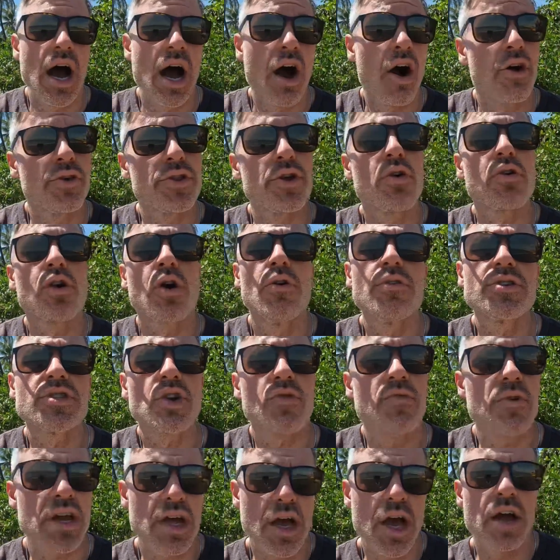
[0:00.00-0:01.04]
Although
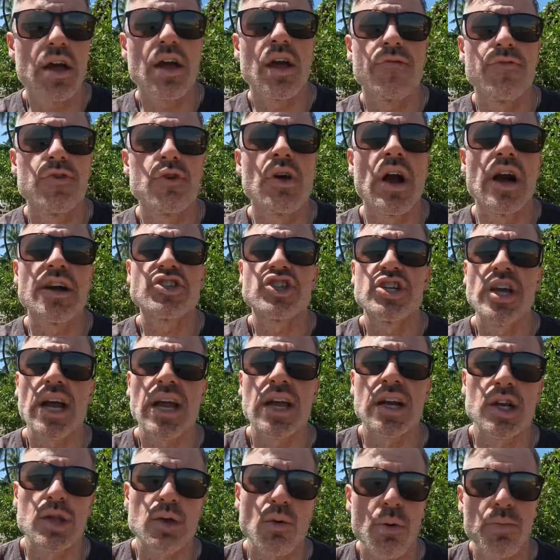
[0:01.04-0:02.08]
Costa Rica, if you guys
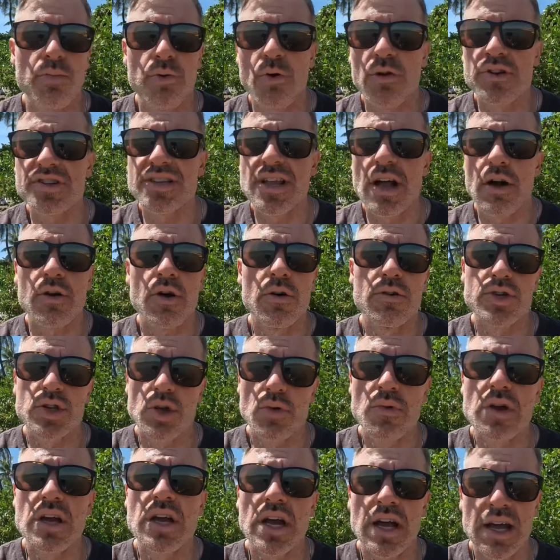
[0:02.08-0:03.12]
check into the reports now, Costa
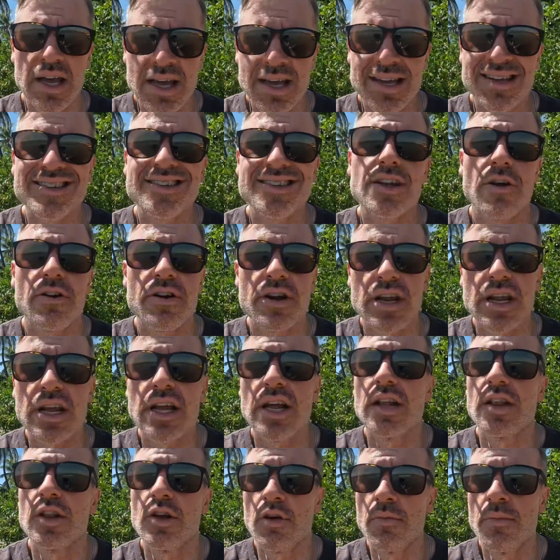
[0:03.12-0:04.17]
Rica is starting to
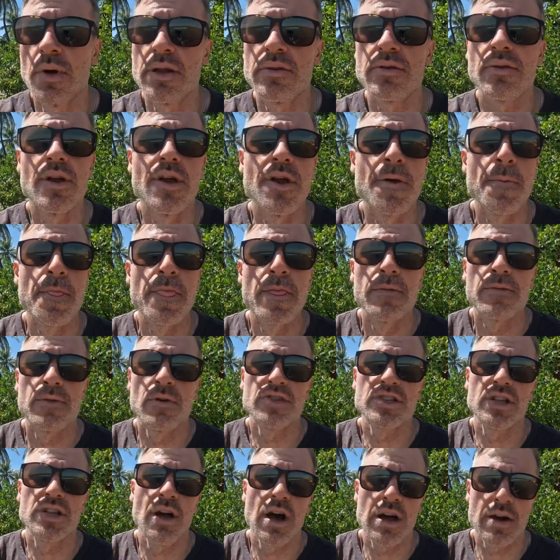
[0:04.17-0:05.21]
get a little bit,
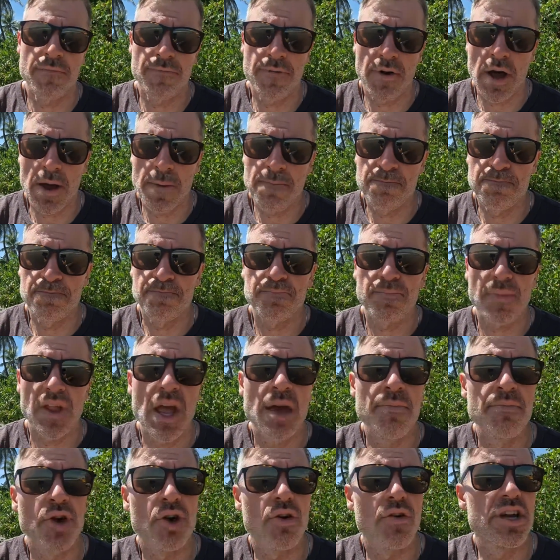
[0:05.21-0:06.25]
there's a lot of
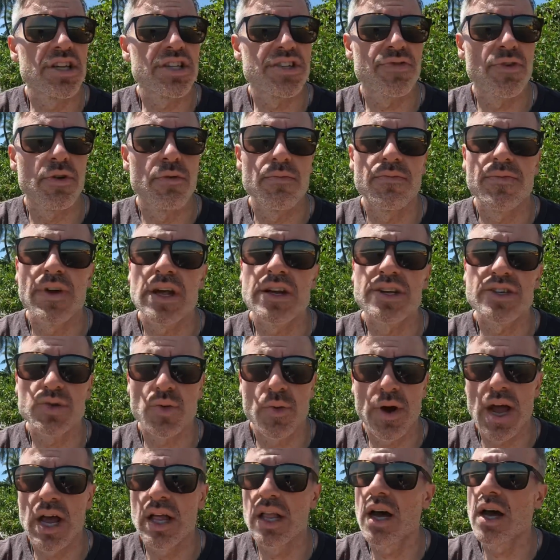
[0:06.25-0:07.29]
immigrants from
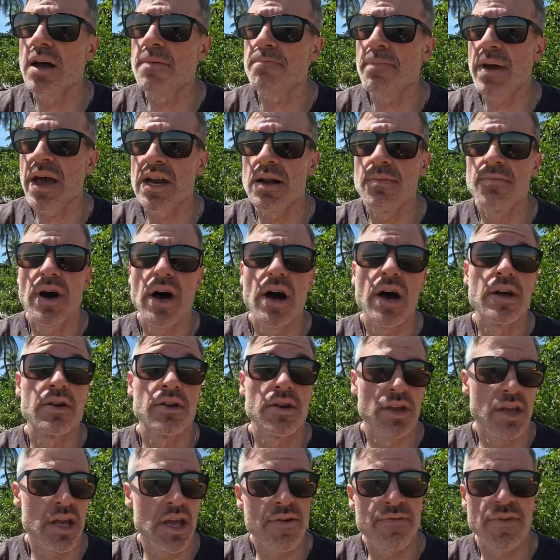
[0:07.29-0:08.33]
Venezuela and Panama
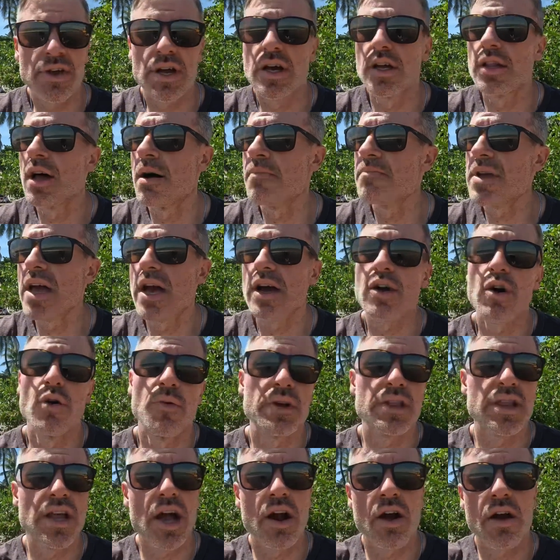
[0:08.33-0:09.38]
and even Colombia
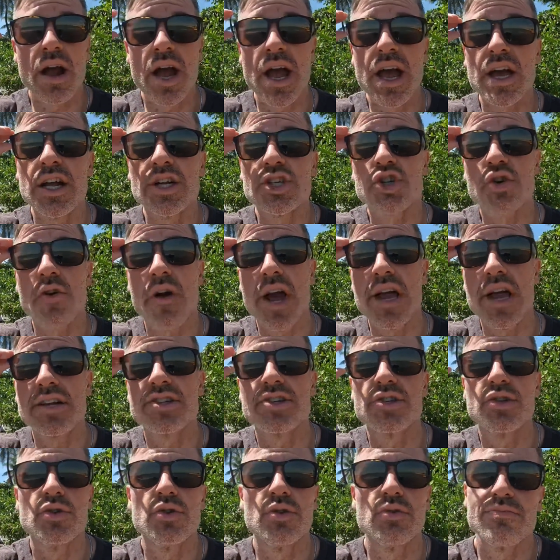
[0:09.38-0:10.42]
going there and trying
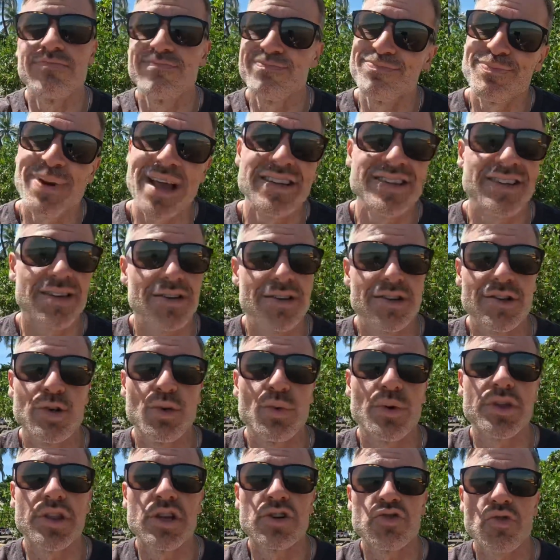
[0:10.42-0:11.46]
to basically do
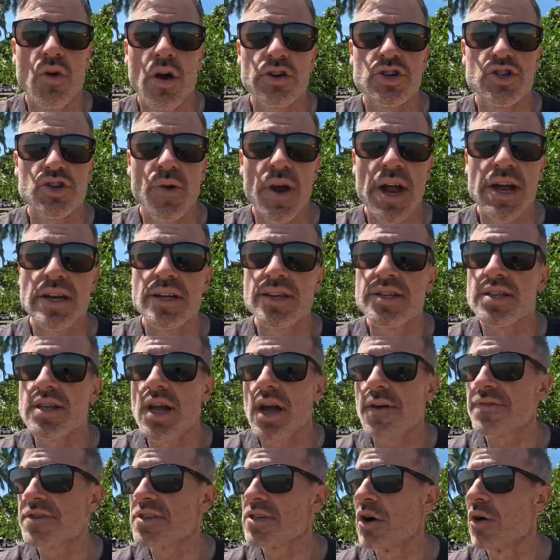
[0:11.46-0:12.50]
with the drug trade and
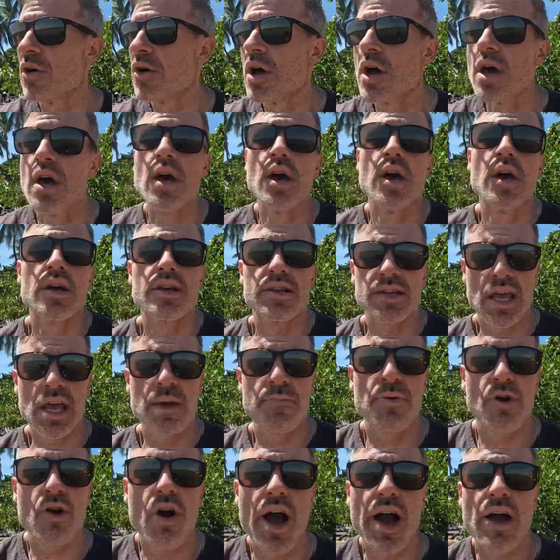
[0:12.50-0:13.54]
stuff. So
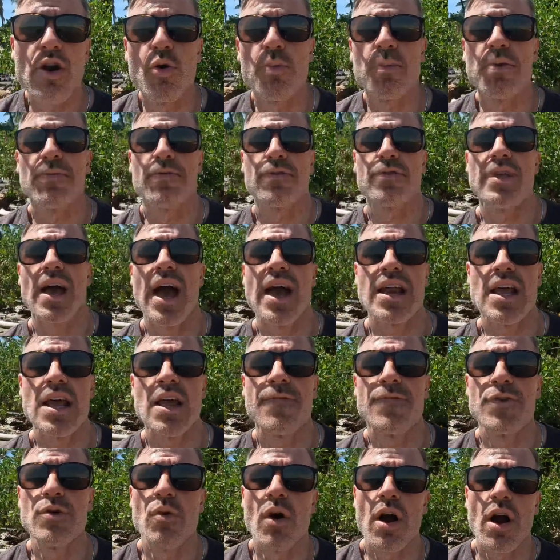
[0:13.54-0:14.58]
keep your eye open for that
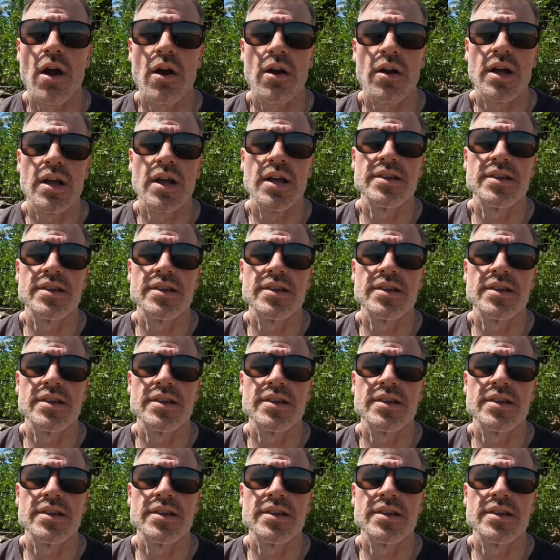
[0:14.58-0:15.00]
if you are